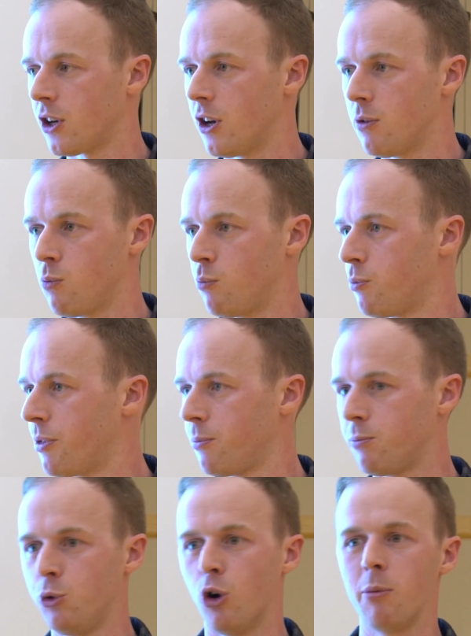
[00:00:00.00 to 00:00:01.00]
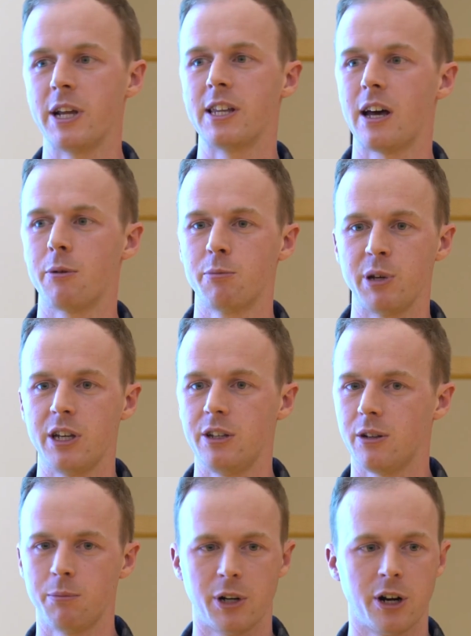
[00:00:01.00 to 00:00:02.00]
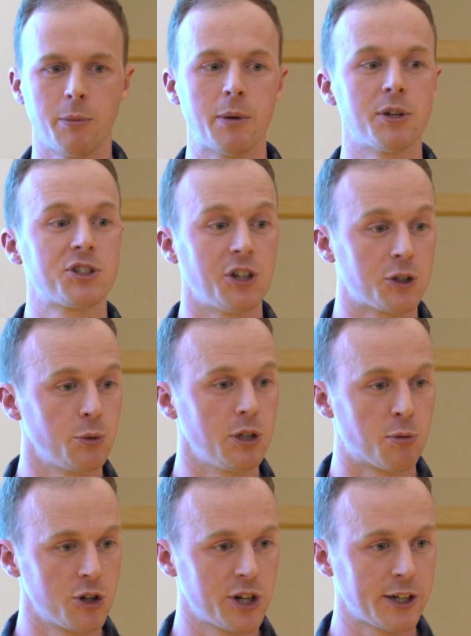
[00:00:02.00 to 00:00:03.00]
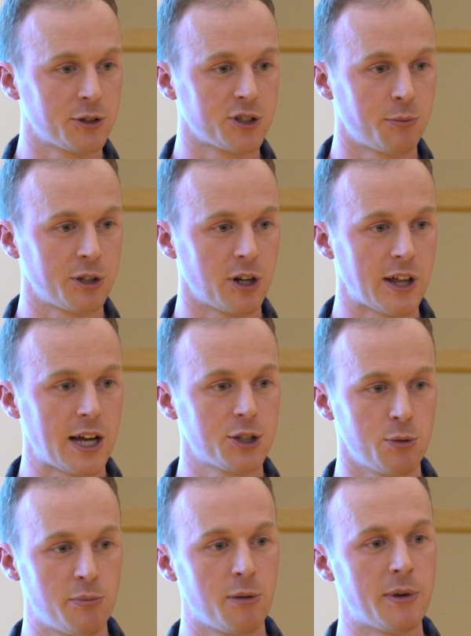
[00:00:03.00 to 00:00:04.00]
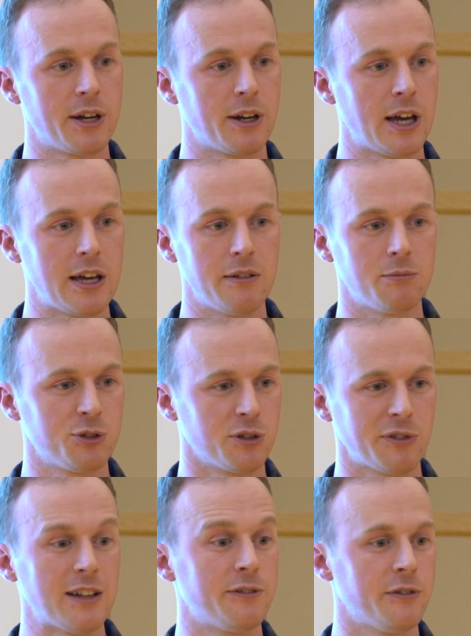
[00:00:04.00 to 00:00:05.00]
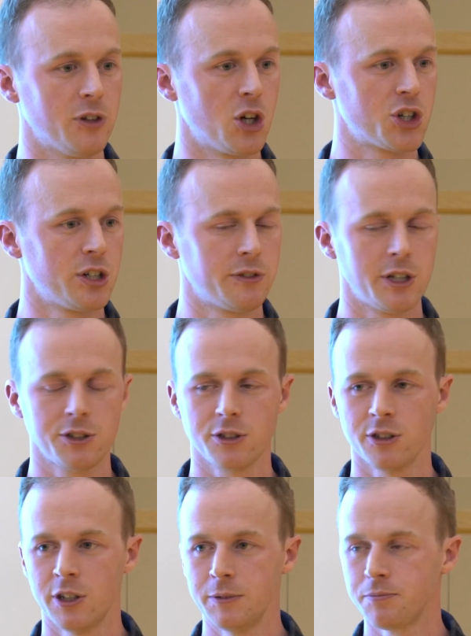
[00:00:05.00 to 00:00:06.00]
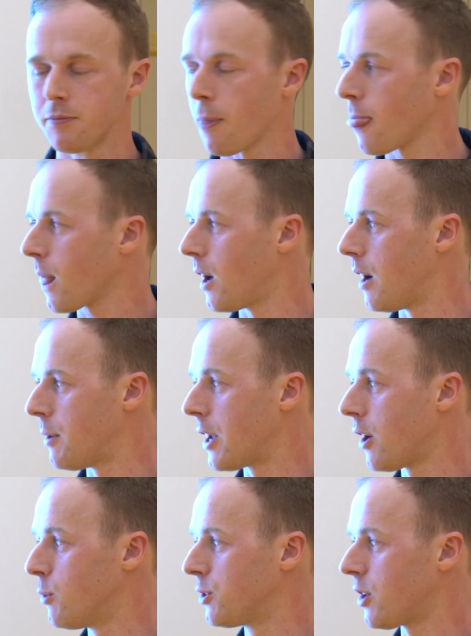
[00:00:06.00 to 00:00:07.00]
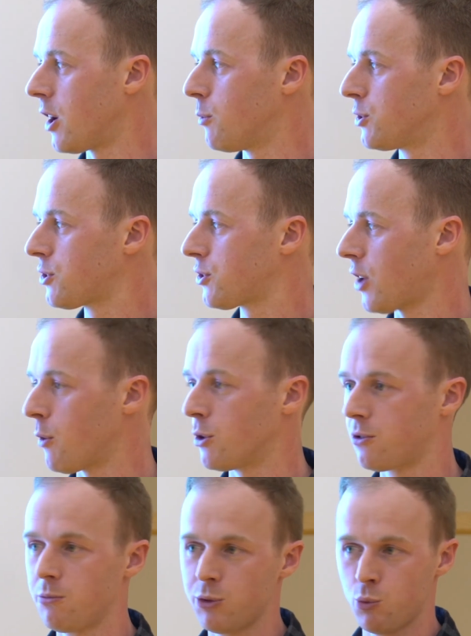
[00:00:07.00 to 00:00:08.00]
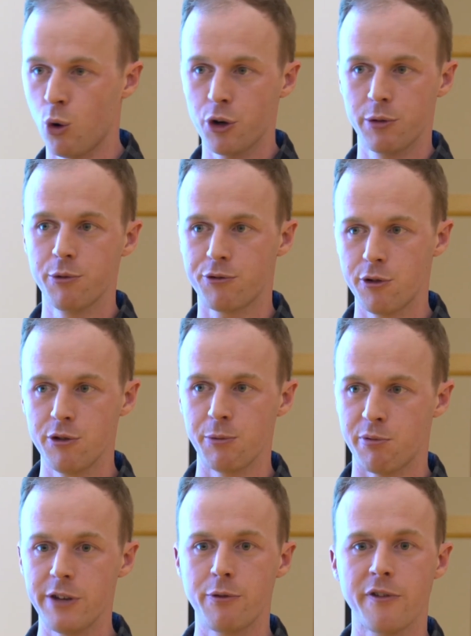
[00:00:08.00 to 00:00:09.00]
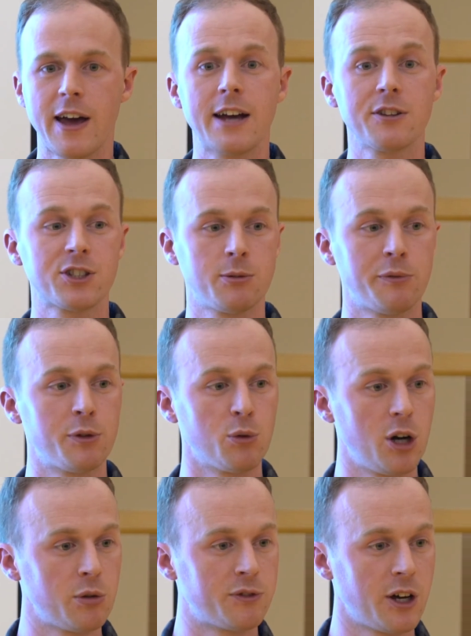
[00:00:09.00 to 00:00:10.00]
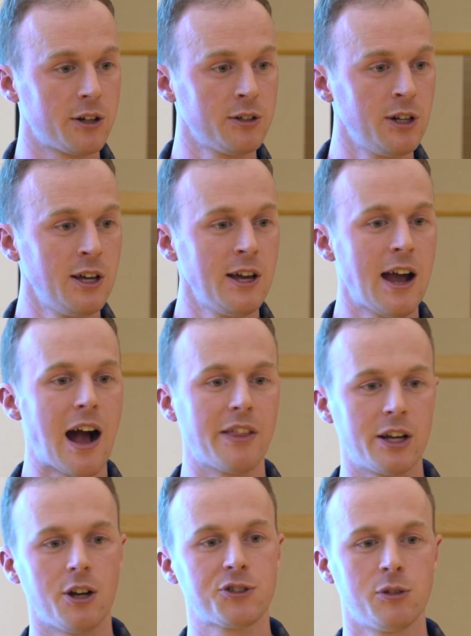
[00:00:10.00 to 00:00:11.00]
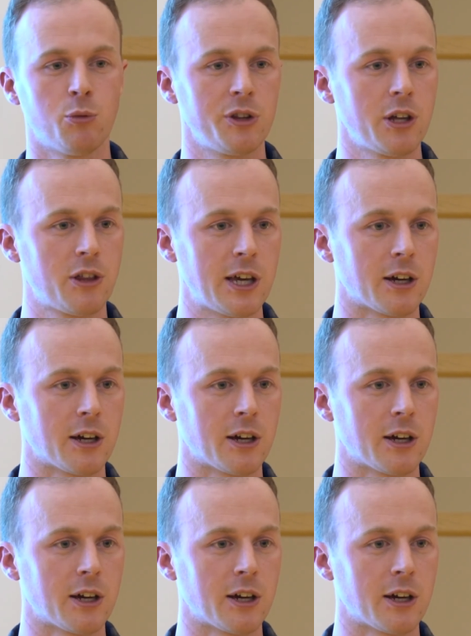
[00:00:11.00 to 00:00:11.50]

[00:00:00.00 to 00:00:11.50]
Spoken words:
So normally that would be maybe a 6-week project or something like that to implement a sort of alpha version of this. And I would walk them through the brief we've had and some of the work we've done, and then ask them what they